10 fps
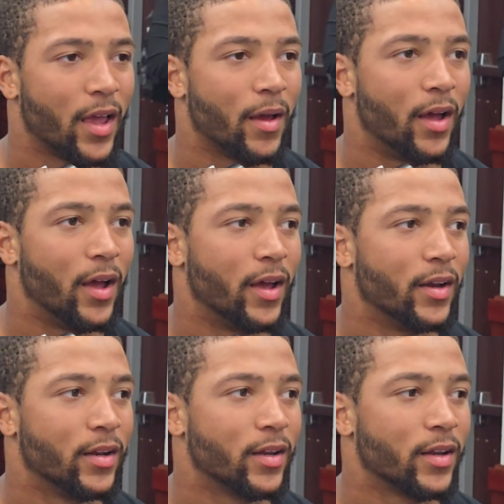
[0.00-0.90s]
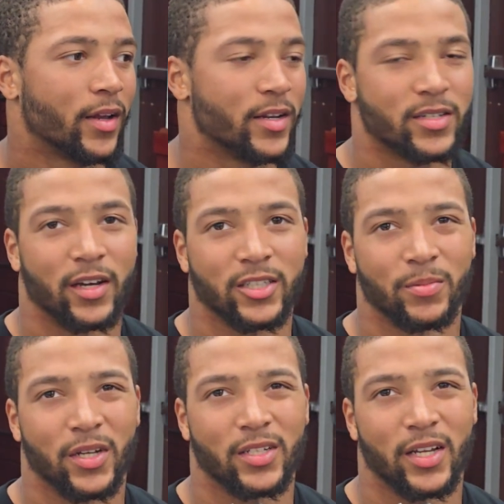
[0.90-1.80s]
And it sucks
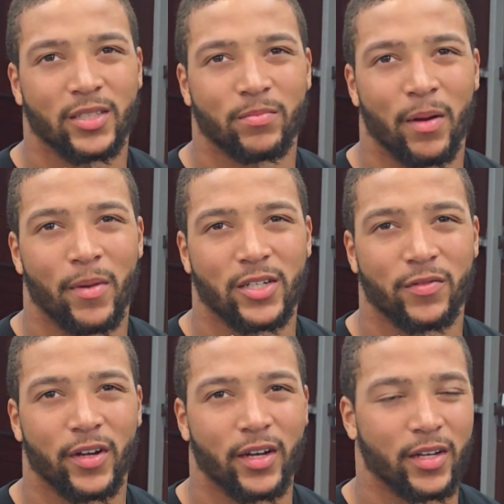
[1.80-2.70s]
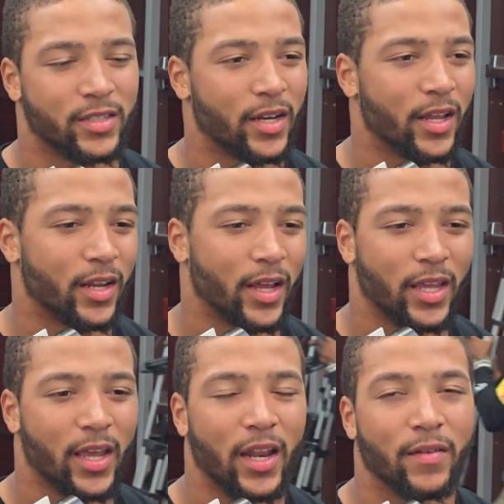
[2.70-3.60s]
because that's my best friend, and today, like, he
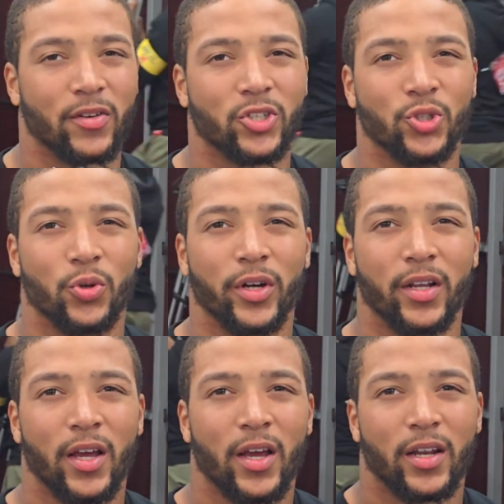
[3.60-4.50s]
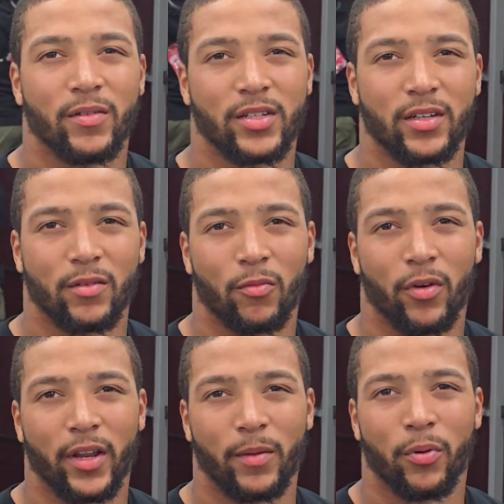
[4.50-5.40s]
can't even enjoy just
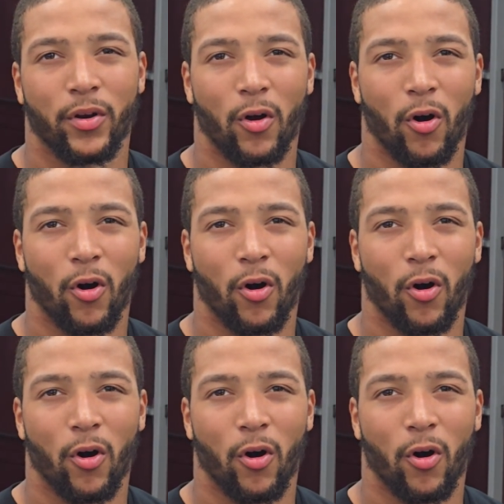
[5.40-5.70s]
what he put